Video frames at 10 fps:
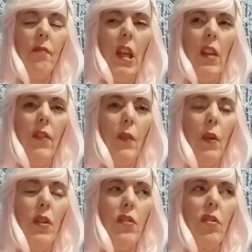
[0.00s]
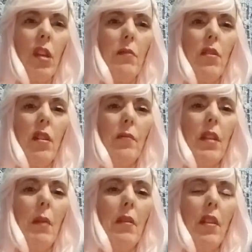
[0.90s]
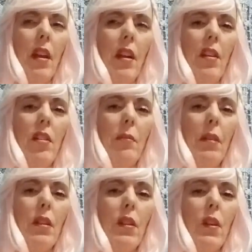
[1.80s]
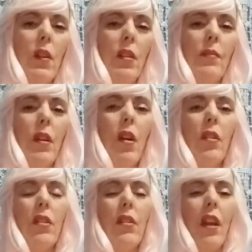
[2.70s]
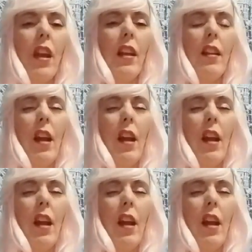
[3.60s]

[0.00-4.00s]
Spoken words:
And even when you sleep, you could keep it like under your pillow or hold it in your hand.